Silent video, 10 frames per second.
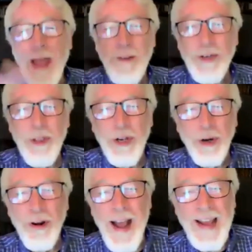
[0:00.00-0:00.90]
to the
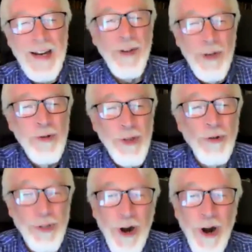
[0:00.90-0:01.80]
degree I can even use those
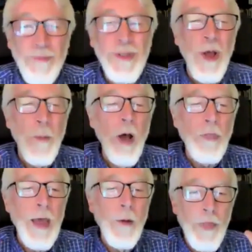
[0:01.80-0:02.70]
terms, but
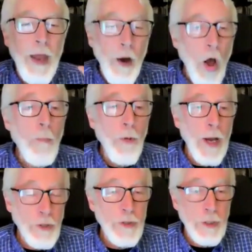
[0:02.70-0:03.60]
that they're all
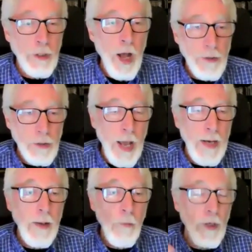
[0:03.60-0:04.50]
precious in God's sight,
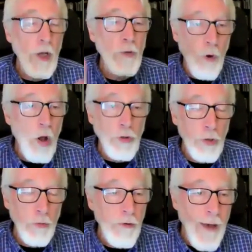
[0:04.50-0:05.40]
and because we're all
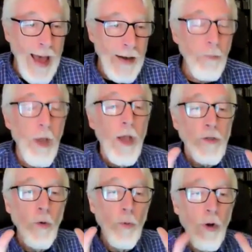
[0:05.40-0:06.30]
children of Adam, so
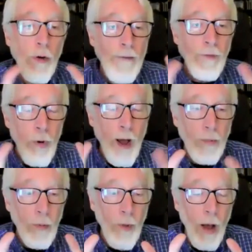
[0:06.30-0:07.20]
we don't have a
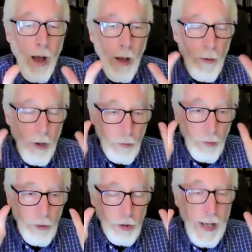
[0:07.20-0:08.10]
problem.
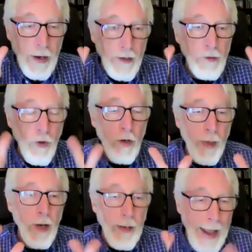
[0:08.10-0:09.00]
Christianity is
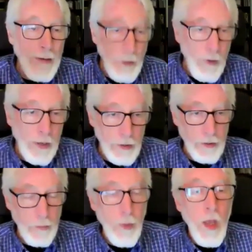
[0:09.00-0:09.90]
fundamentally anti-racism.